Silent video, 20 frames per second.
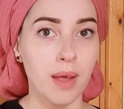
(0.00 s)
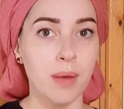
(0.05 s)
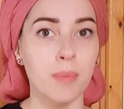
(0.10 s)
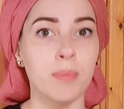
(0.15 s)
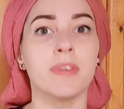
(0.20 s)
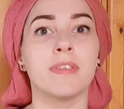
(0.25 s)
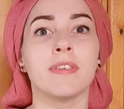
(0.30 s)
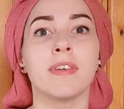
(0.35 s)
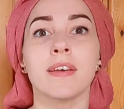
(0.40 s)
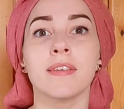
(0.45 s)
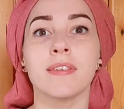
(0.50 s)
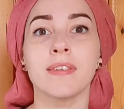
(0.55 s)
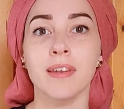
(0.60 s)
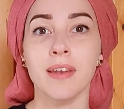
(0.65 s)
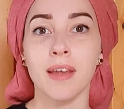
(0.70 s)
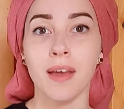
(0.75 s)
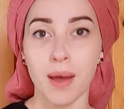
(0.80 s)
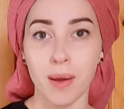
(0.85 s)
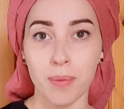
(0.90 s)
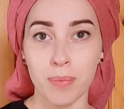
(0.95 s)
Mistakes can
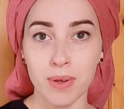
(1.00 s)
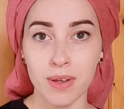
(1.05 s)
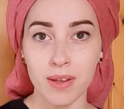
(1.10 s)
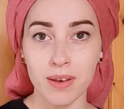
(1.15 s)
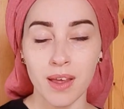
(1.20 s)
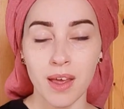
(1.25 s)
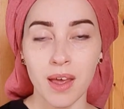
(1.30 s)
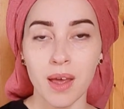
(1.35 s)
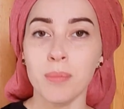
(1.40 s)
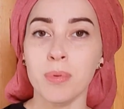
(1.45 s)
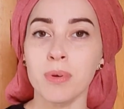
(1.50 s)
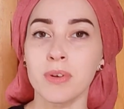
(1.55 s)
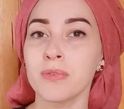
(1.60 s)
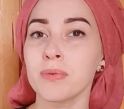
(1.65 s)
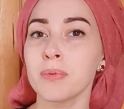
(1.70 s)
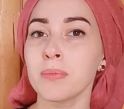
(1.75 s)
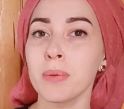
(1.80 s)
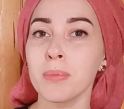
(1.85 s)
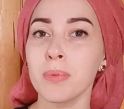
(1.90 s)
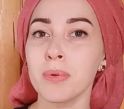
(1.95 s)
happen, but just
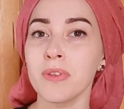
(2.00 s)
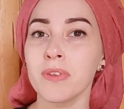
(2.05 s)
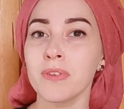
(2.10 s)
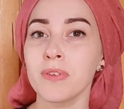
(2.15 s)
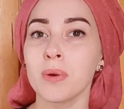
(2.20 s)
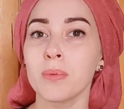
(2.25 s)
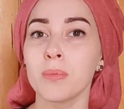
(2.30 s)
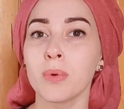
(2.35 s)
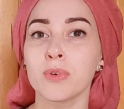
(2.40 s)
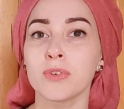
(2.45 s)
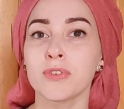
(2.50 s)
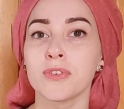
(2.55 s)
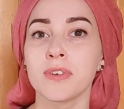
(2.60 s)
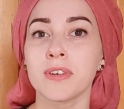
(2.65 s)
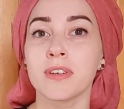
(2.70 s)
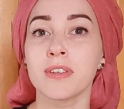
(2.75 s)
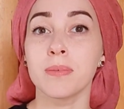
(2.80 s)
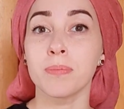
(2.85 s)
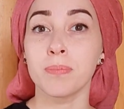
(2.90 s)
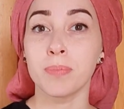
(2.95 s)
remember these are emotional
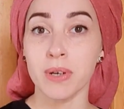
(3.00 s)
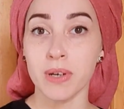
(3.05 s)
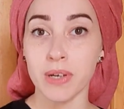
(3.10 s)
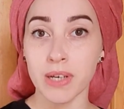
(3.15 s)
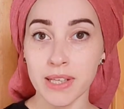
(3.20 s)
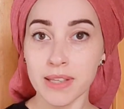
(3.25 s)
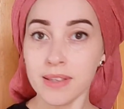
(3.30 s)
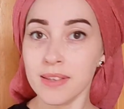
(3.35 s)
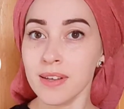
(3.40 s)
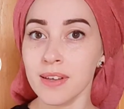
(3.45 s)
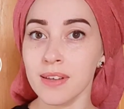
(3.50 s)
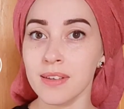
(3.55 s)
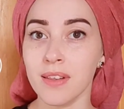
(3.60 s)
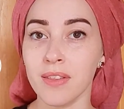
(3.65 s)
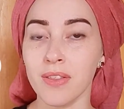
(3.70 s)
experiences.